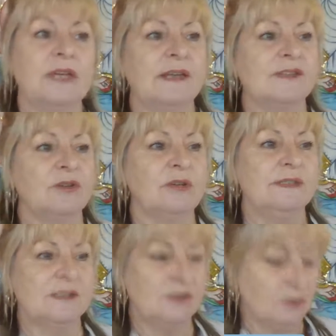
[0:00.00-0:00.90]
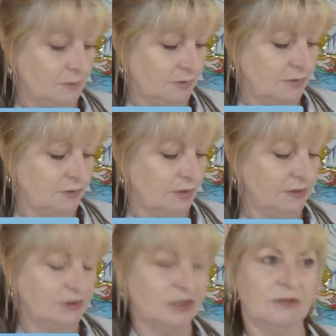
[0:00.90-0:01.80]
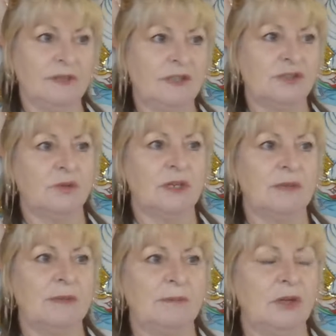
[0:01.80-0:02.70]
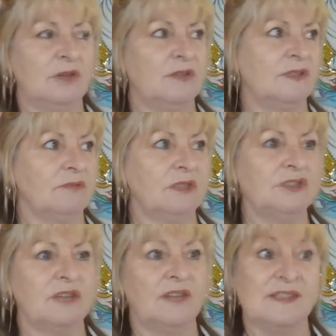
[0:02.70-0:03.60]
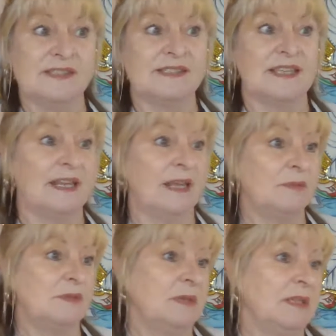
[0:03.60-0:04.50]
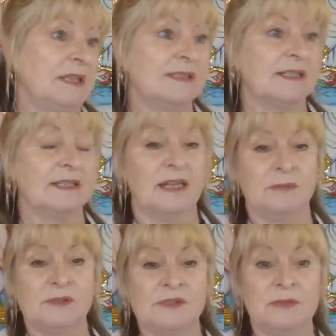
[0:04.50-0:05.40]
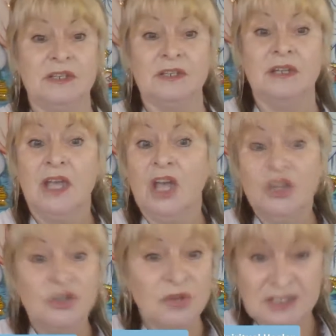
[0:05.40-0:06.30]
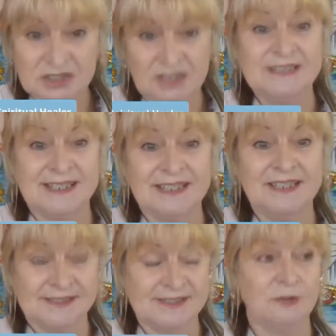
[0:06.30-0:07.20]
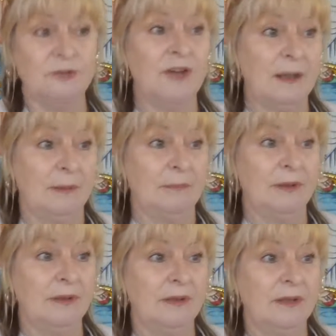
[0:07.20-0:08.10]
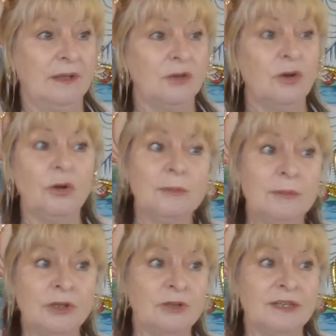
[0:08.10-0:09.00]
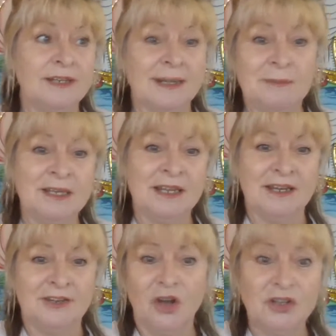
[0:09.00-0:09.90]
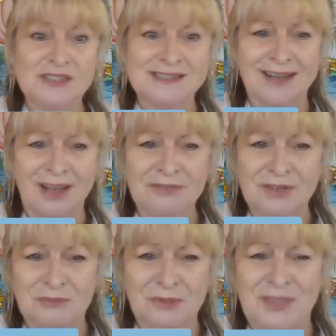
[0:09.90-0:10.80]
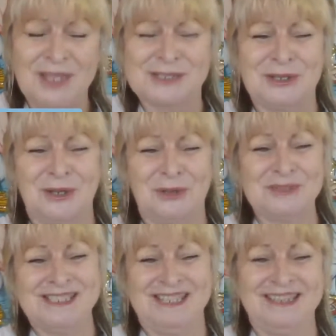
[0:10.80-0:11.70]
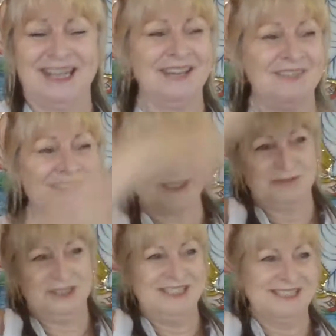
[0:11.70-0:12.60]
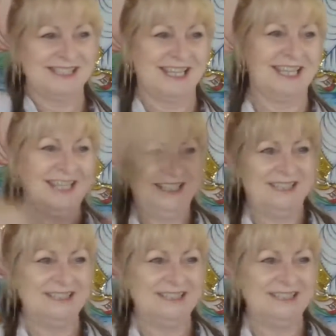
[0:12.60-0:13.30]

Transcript: so I listened to an astrologer and they're talking about Mercury's in retrograde. This is going to happen to me and that's going to happen to me. You're actually setting yourself up. Call it Mercury and lemonade. I just love it when this girl did that. And when you say,